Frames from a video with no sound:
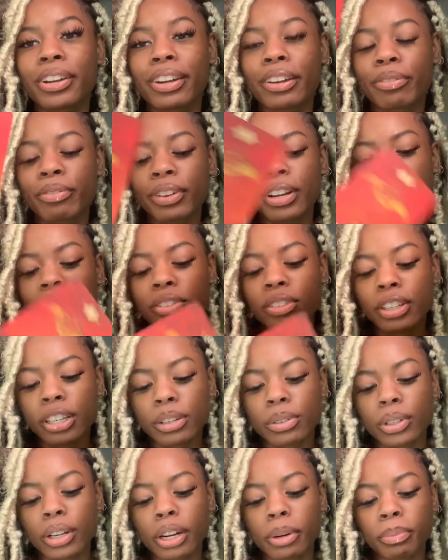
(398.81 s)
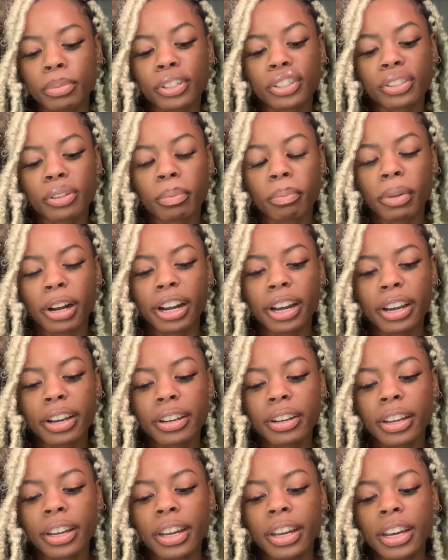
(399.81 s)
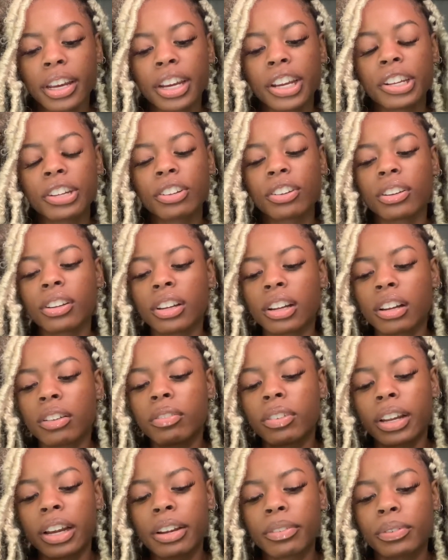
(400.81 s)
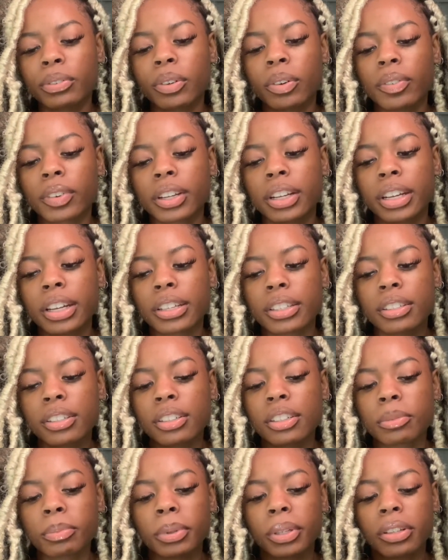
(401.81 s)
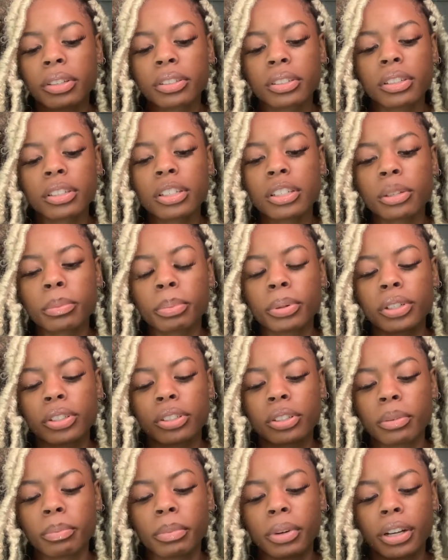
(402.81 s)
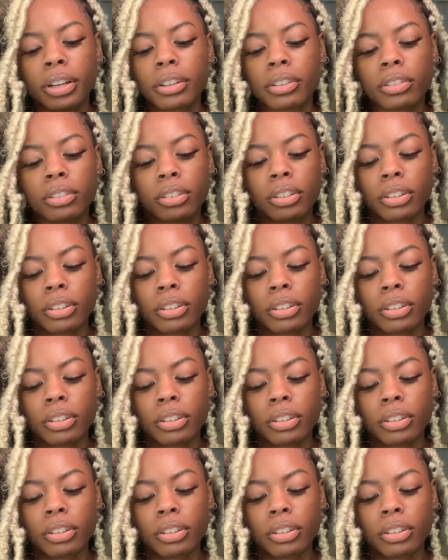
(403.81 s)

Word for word: I feel like you keep trying to put your mind and your love life, whatever the case is, but there's a need to put your mind on,